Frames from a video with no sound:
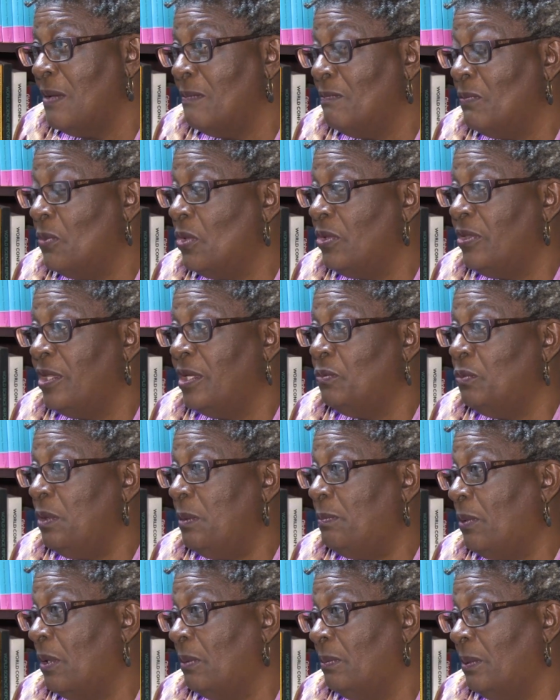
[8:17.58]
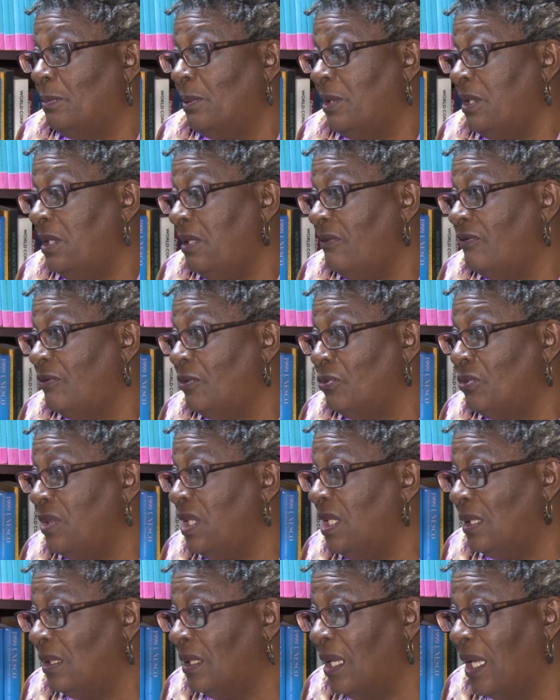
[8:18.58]
more than we probably even
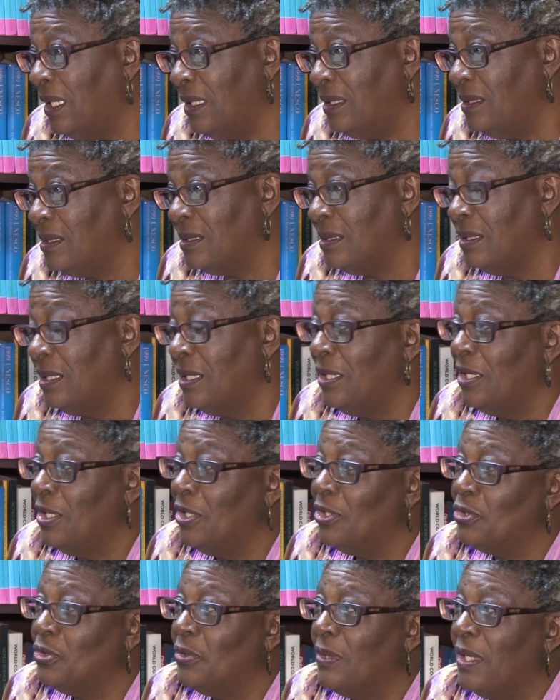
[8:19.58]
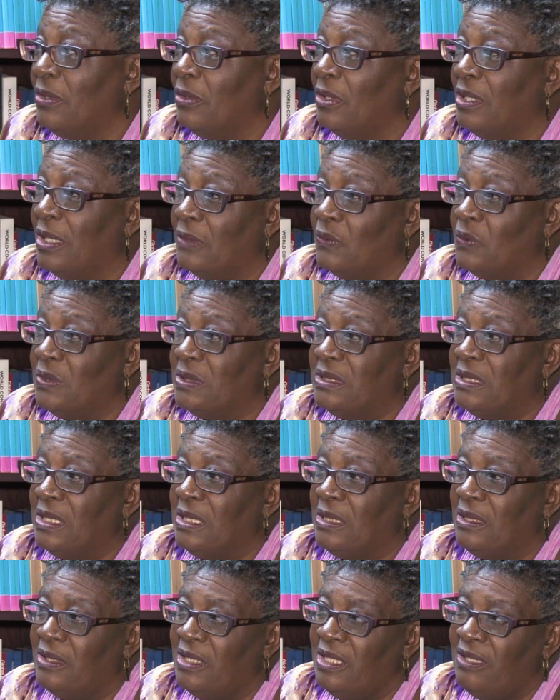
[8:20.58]
realize. So I thought I would
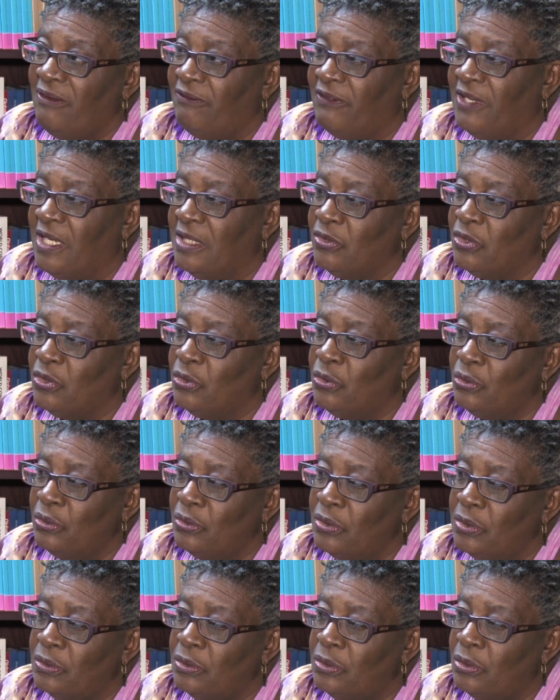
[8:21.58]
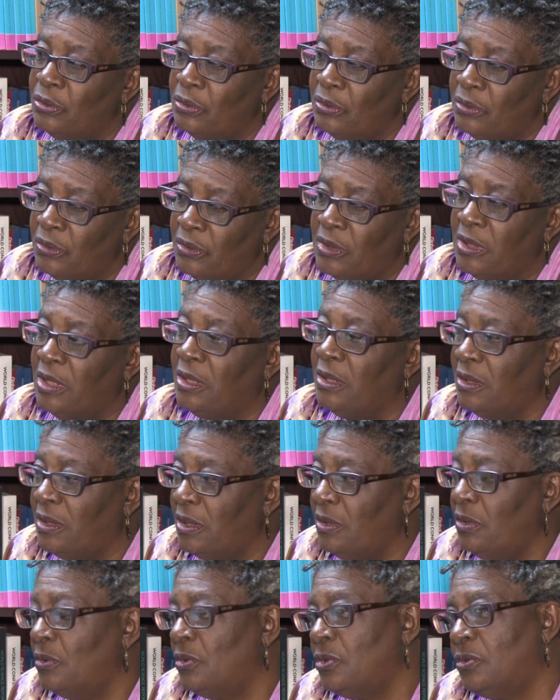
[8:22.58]
take the event to do
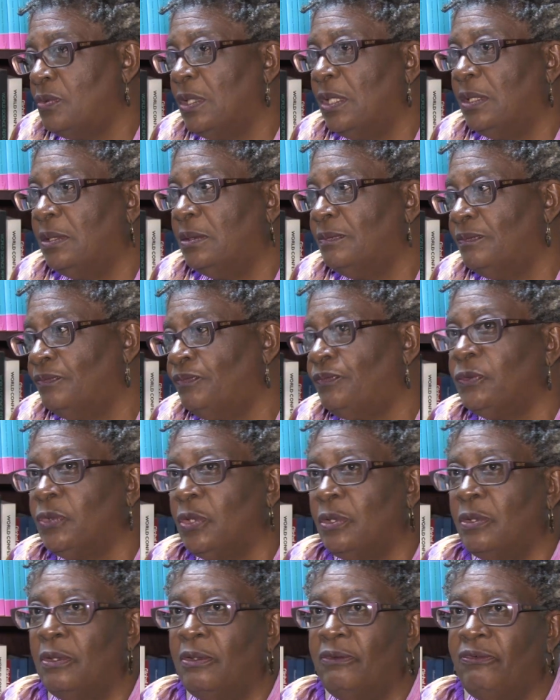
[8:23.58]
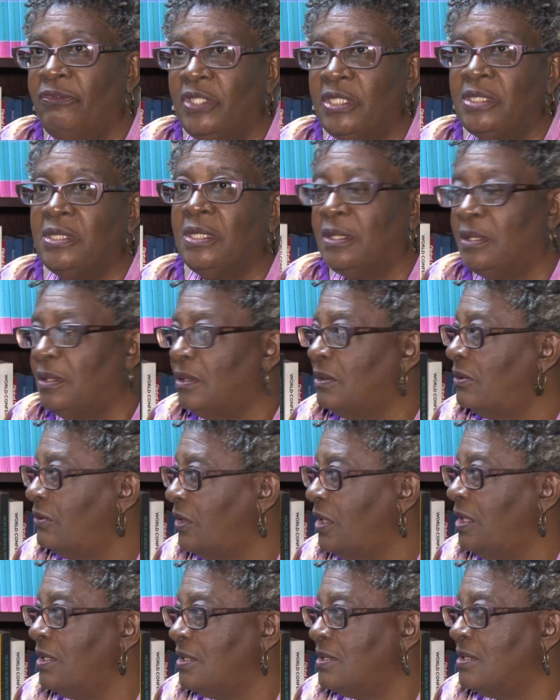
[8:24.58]
the usual official
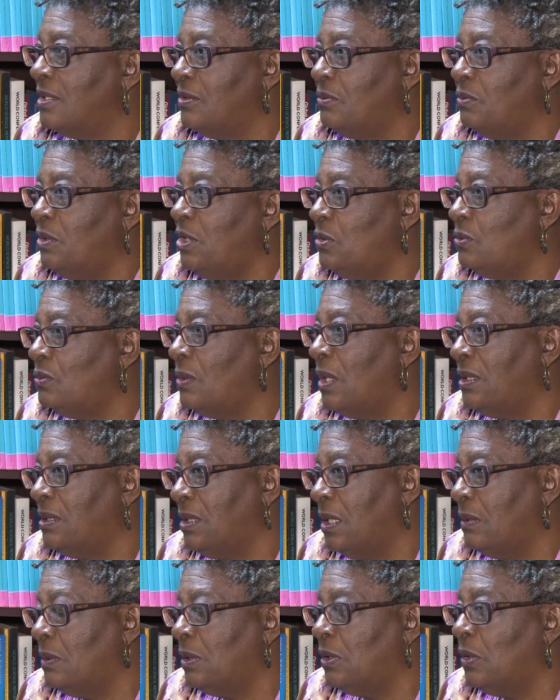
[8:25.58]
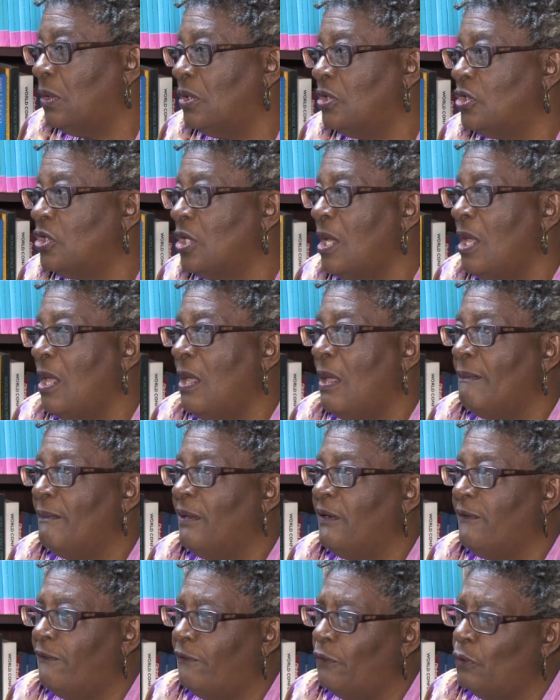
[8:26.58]
things that we do at our launch,
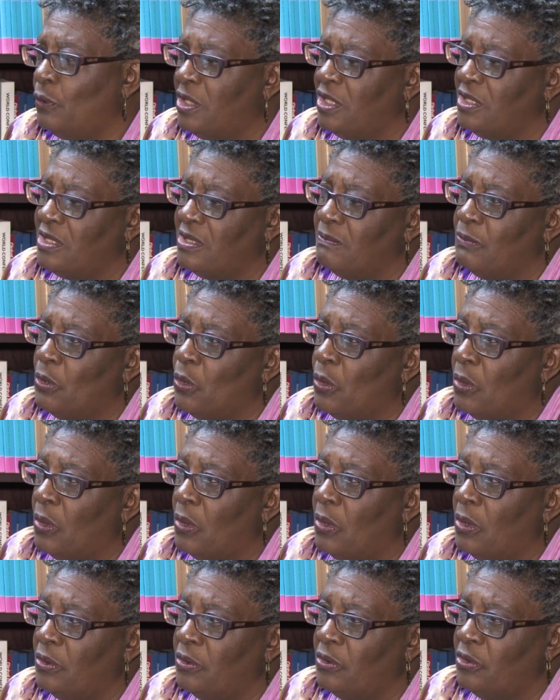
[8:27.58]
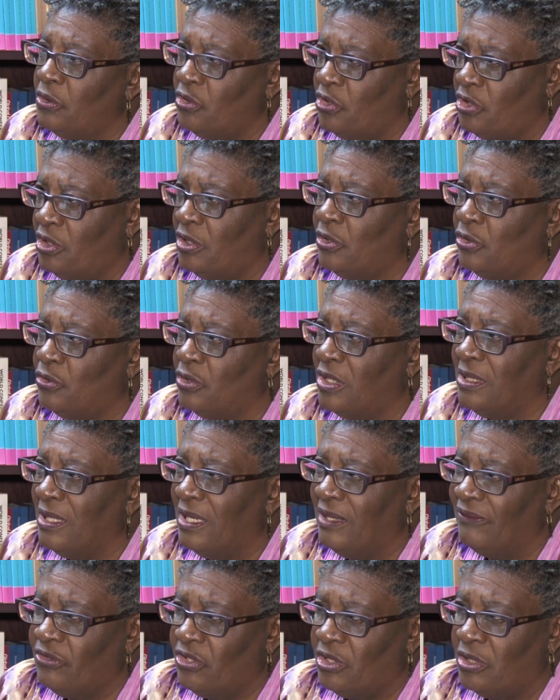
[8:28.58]
but focus more on the children,
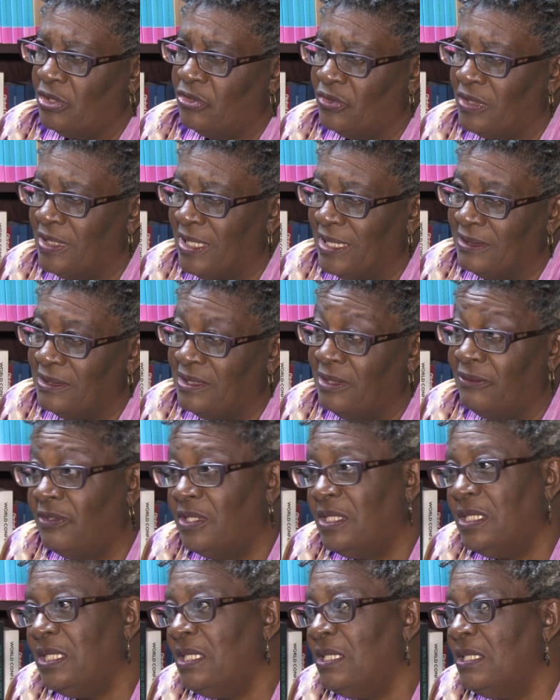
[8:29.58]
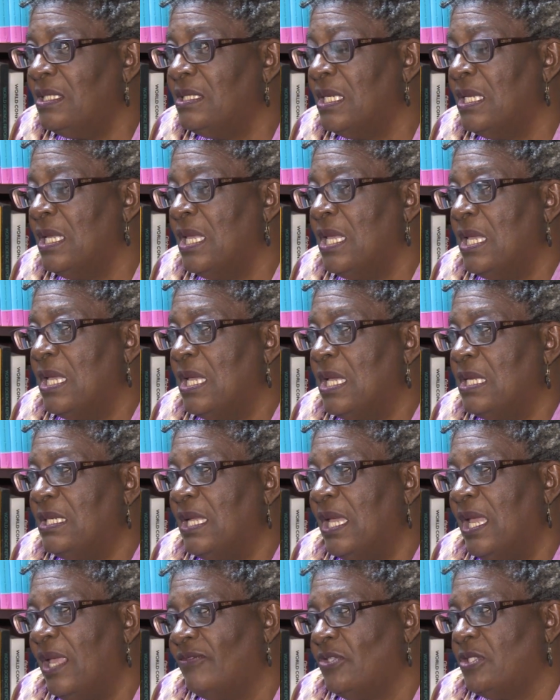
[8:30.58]
have children activities. And
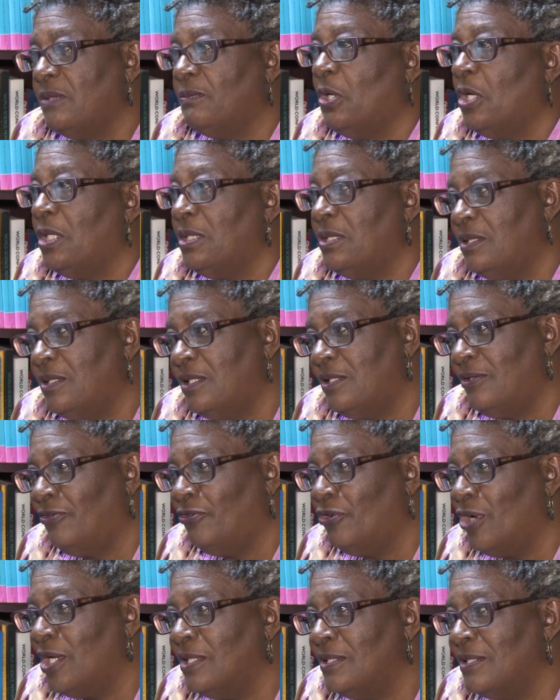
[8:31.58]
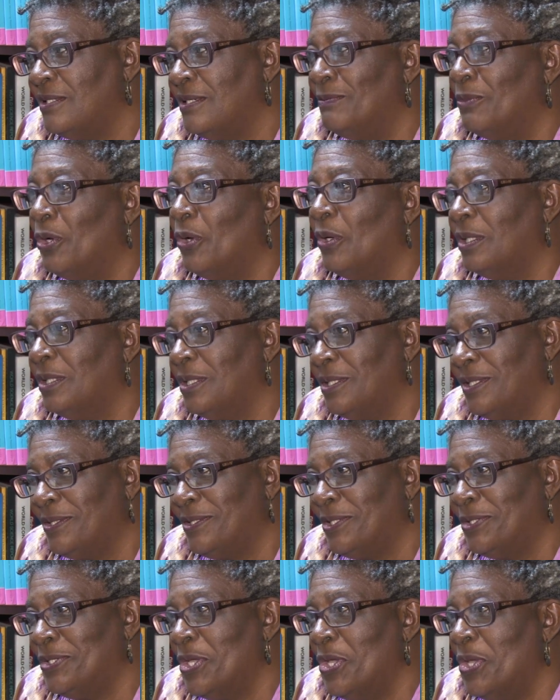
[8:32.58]
I have some artist friends among
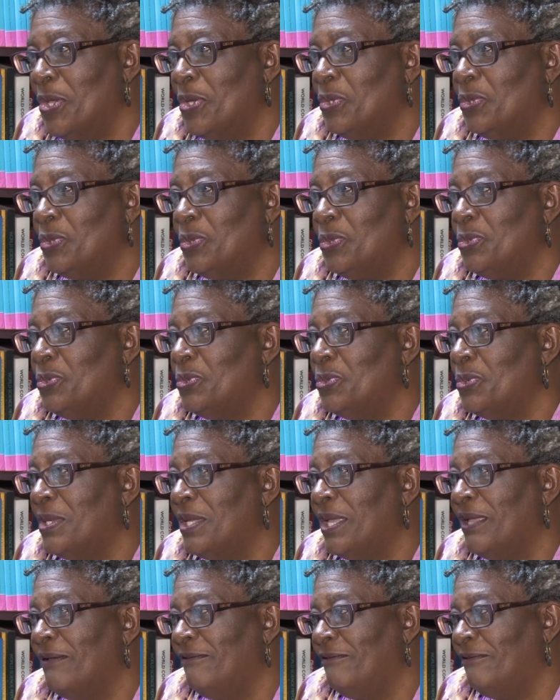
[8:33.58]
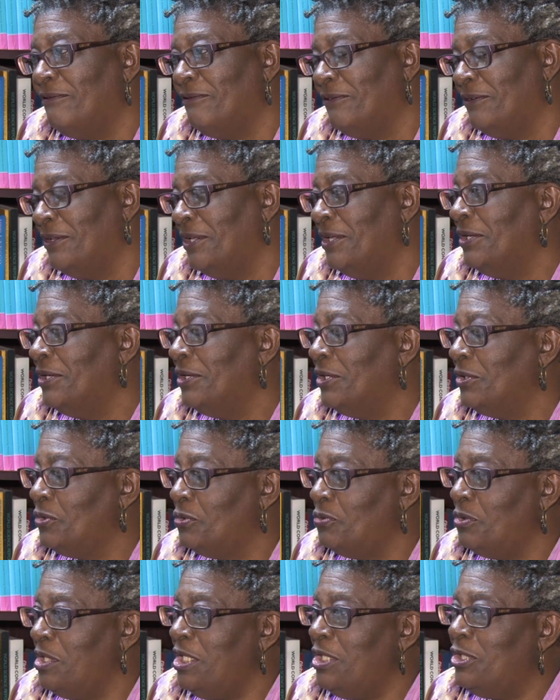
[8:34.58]
us who have
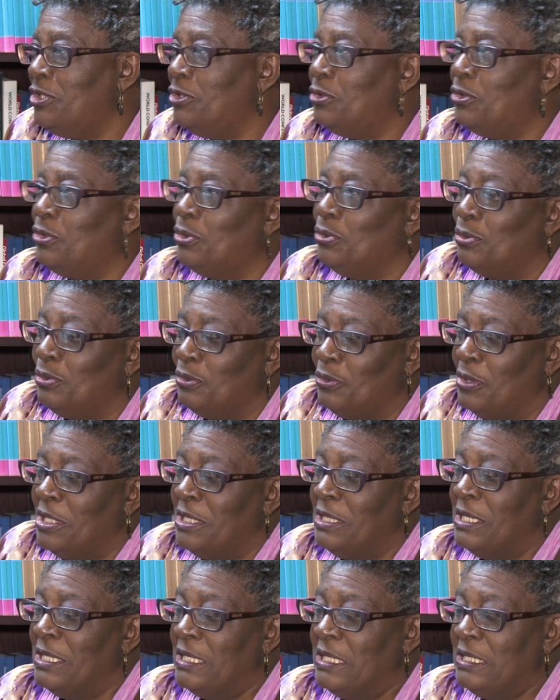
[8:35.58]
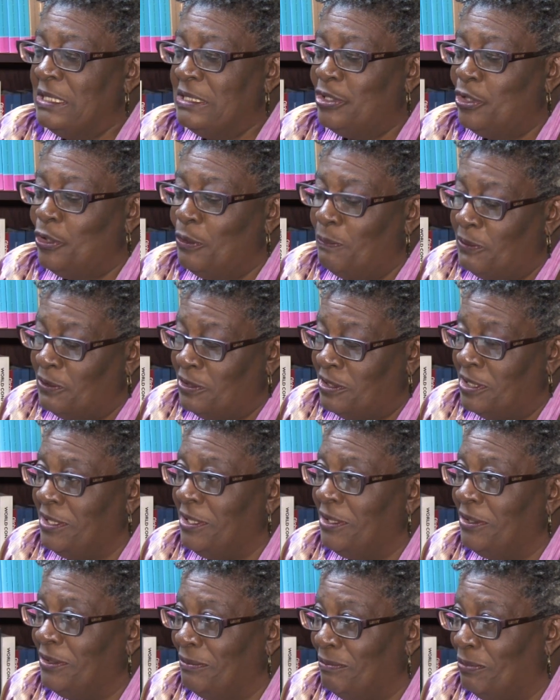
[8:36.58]
agreed to
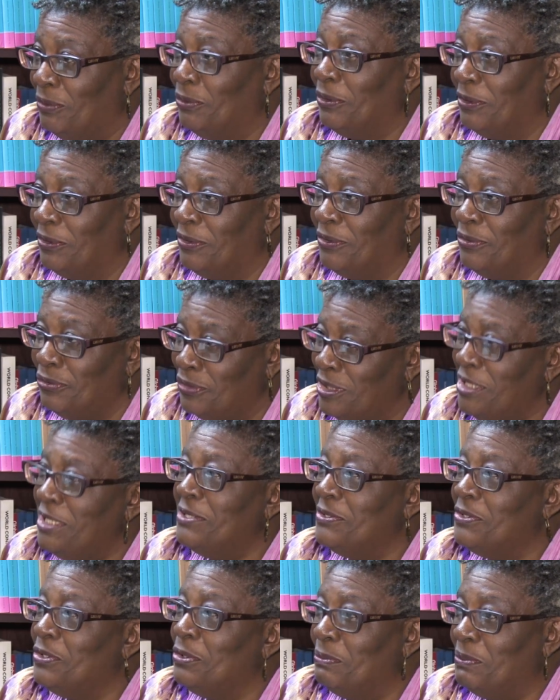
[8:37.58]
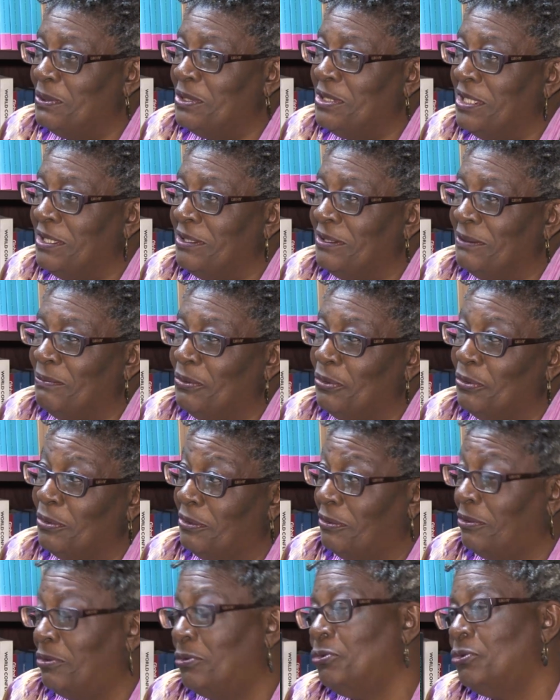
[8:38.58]
interpreting the book, reinterpreting the
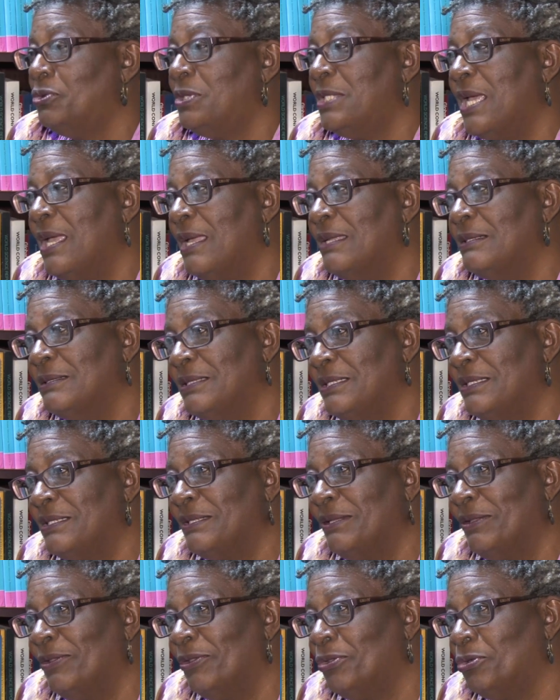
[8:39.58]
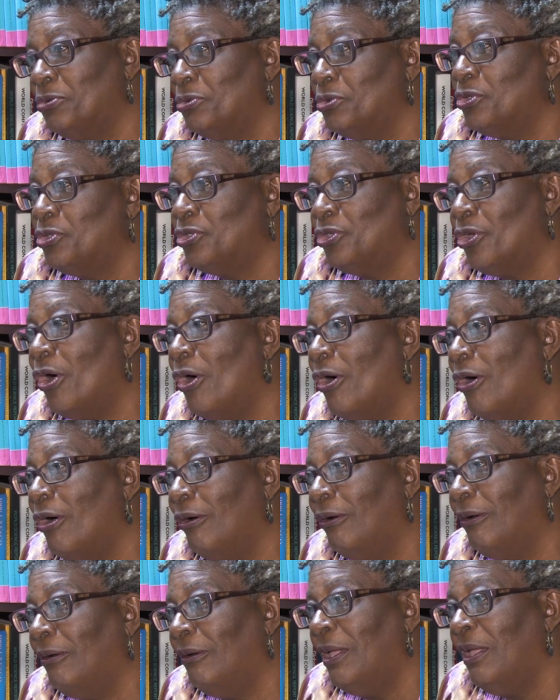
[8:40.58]
book through dance, through
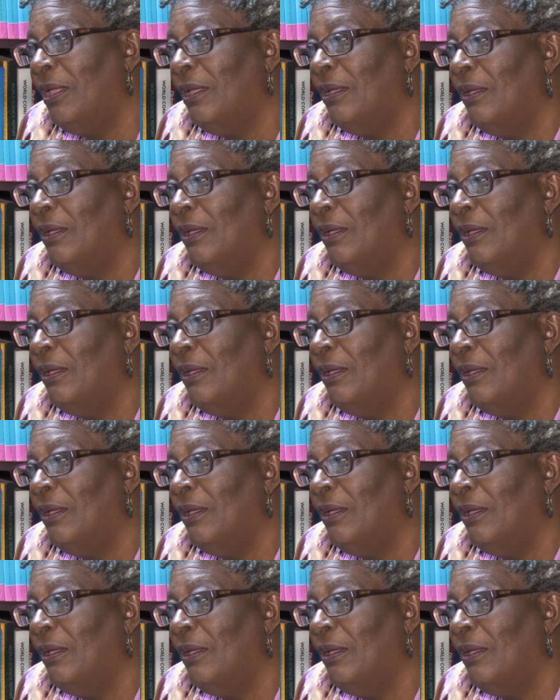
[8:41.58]
song,